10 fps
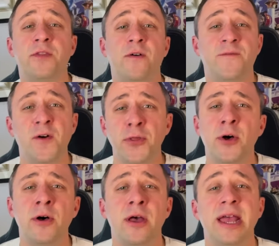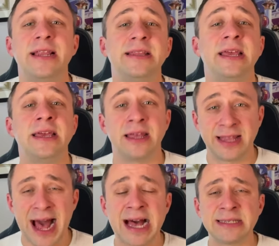the photo editing
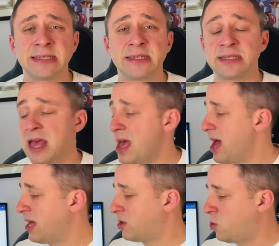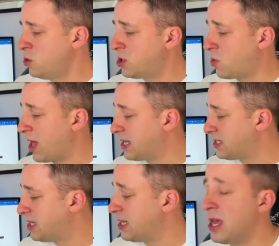tasks, a good
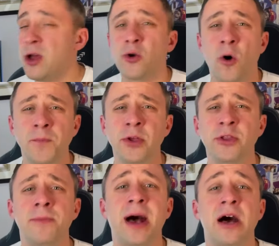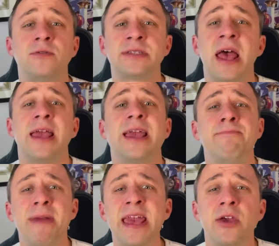quality computer mouse can
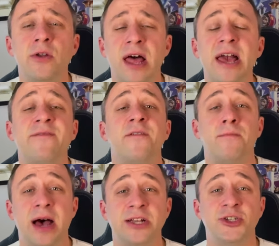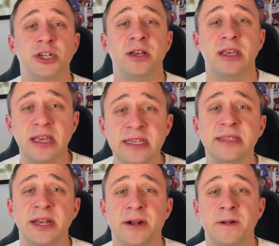make your life much
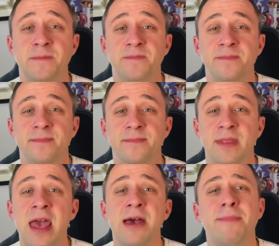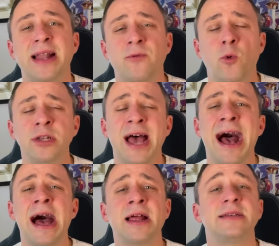easier. But what
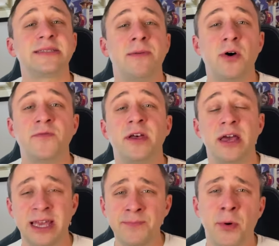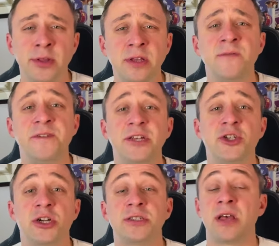are some of the important
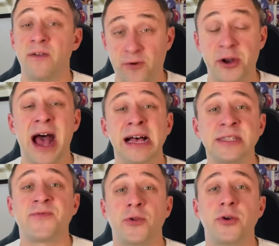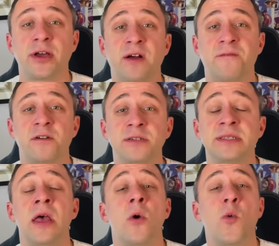features for us photographers
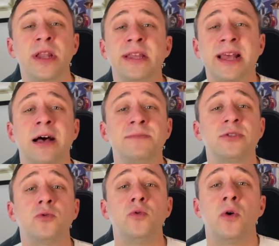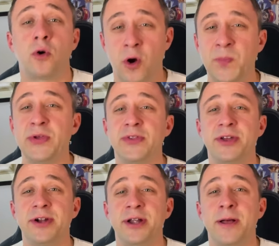when it comes to
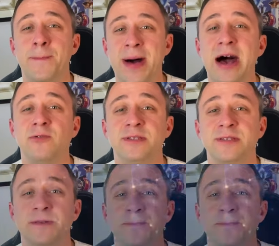computer mouse?